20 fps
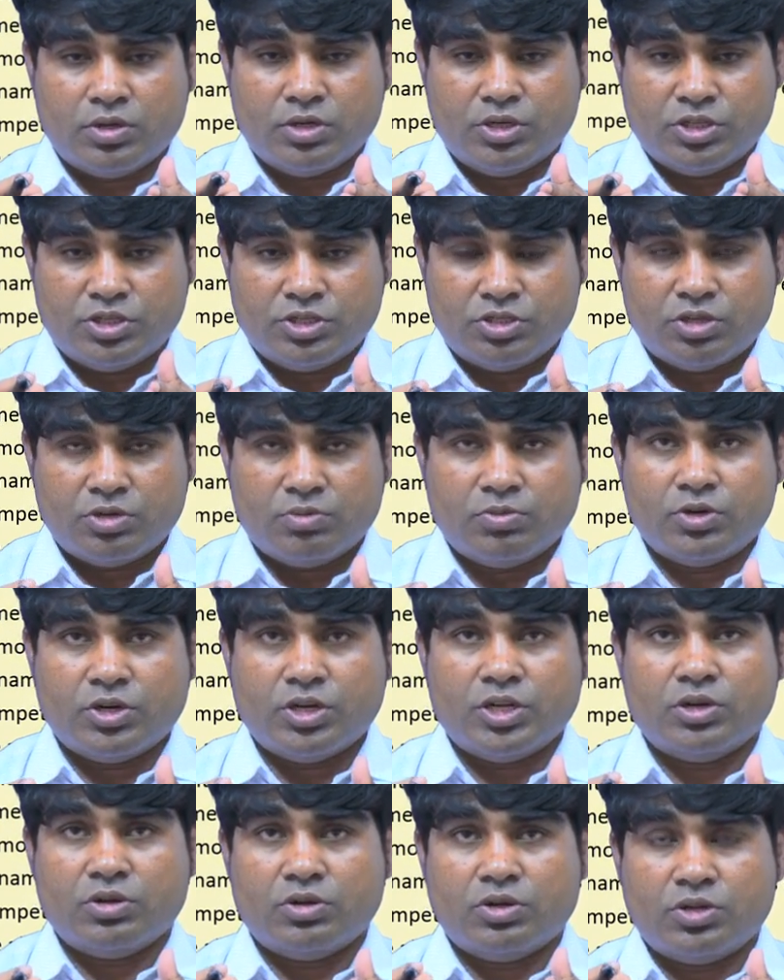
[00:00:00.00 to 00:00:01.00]
decision
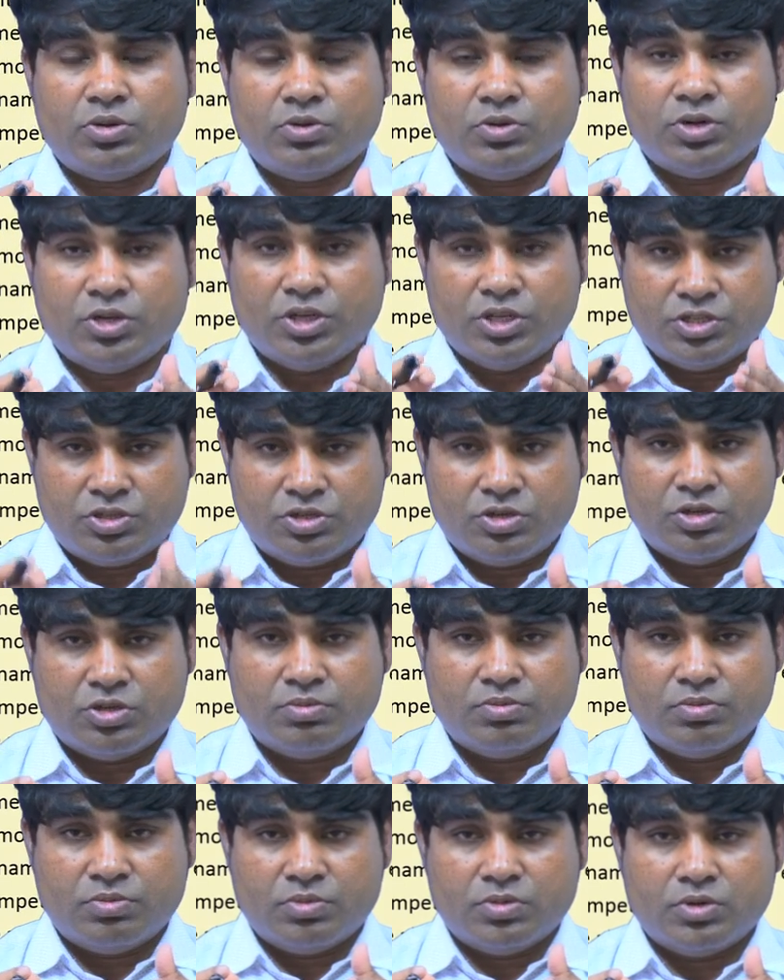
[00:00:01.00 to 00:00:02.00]
model or
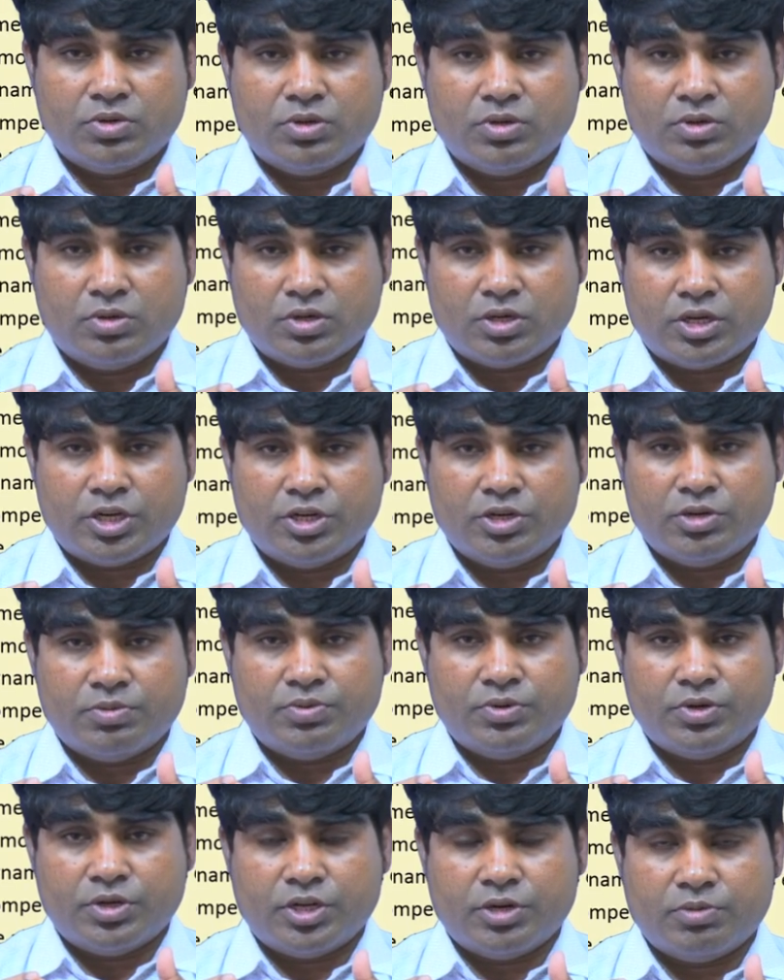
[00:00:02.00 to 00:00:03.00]
decision kind
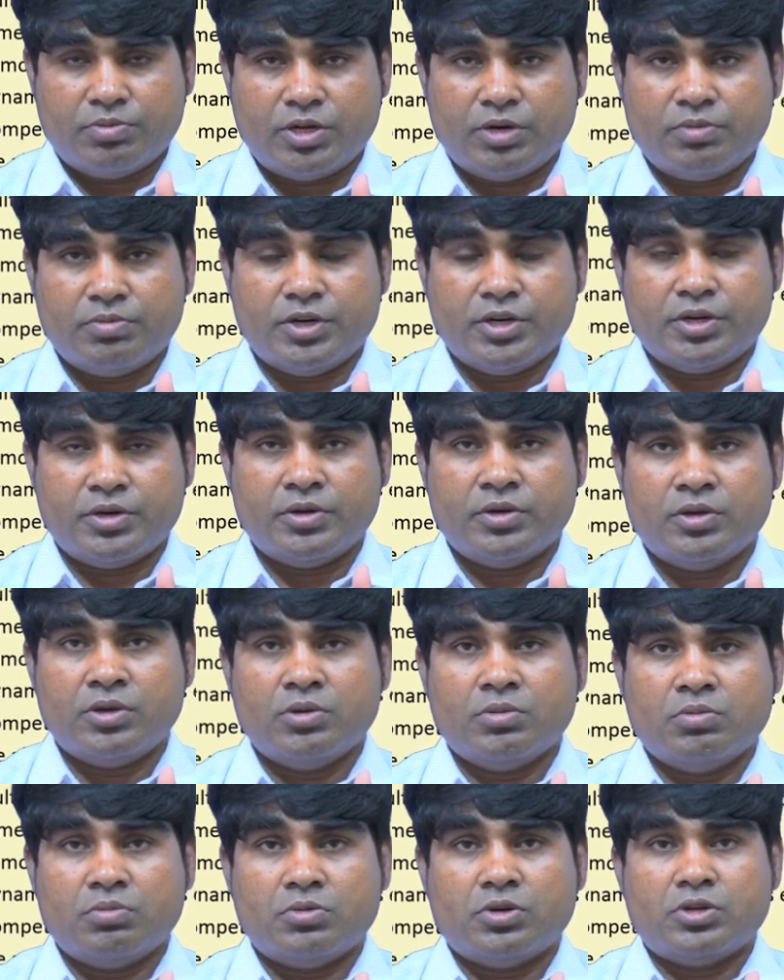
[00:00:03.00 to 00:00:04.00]
of environment,
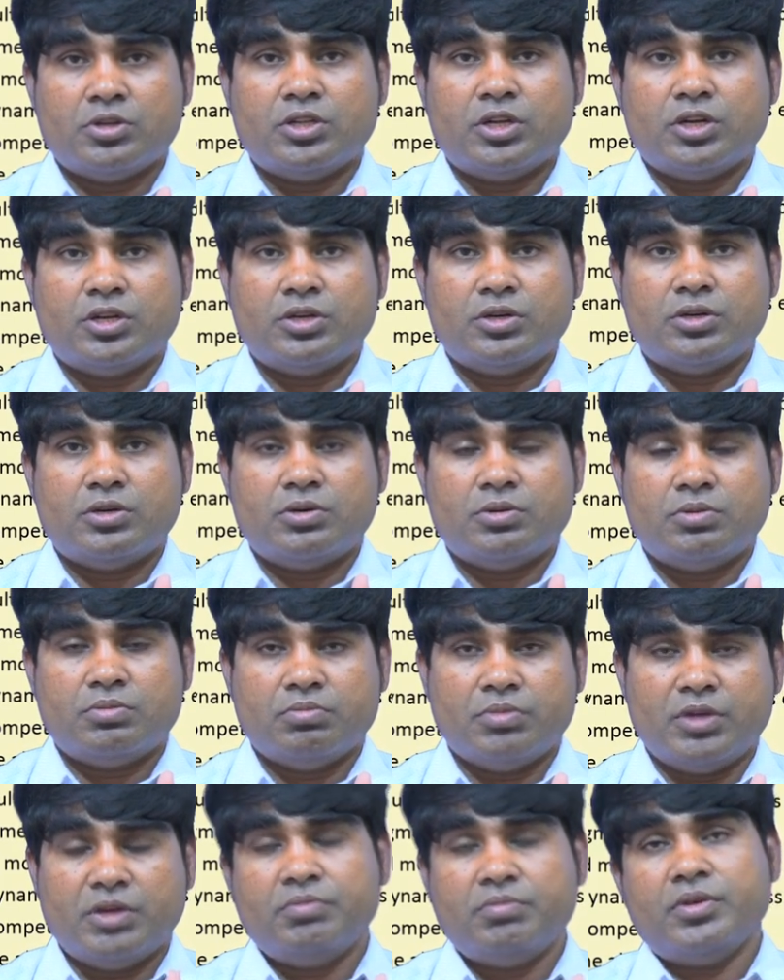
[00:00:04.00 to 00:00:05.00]
but that
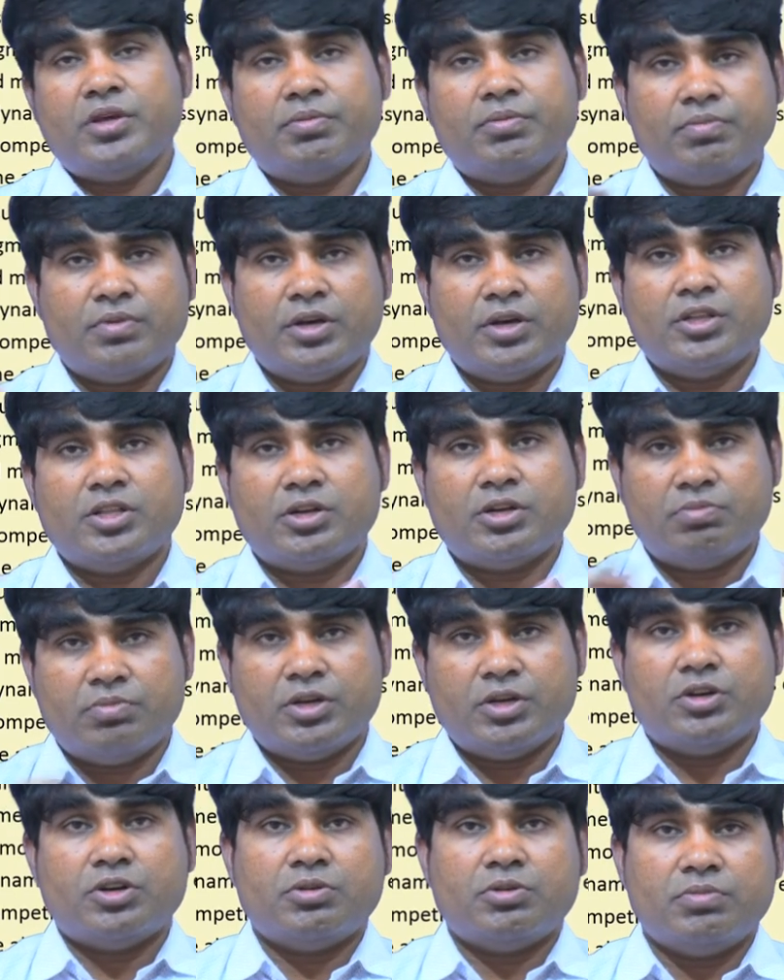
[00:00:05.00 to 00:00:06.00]
may be applied, that
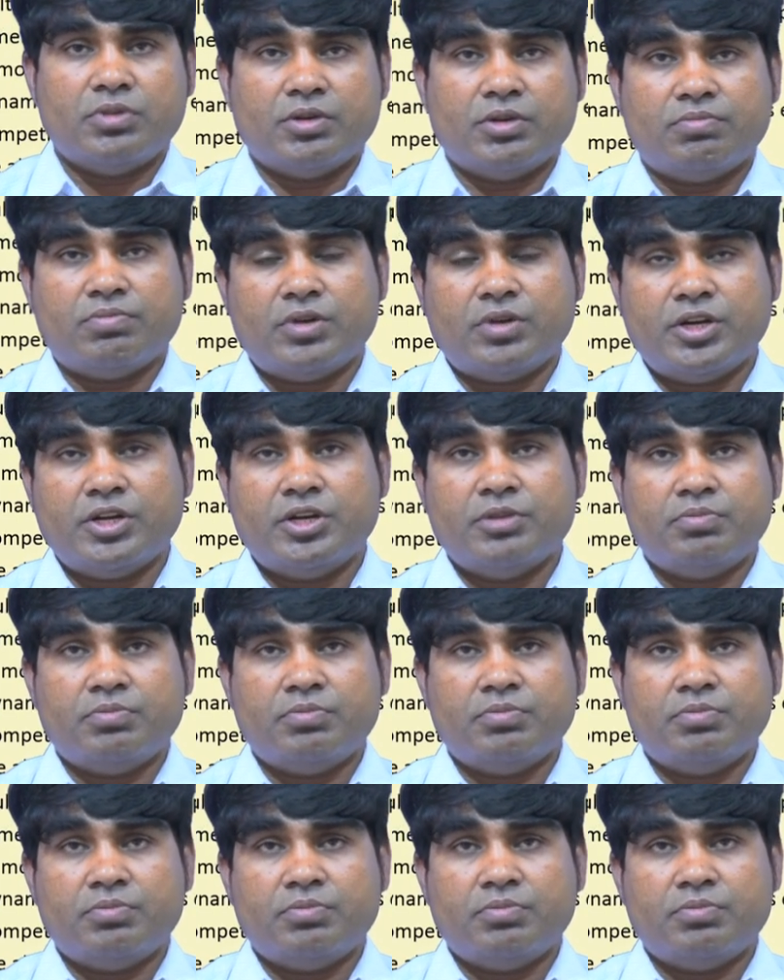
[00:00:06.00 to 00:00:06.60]
may not be applied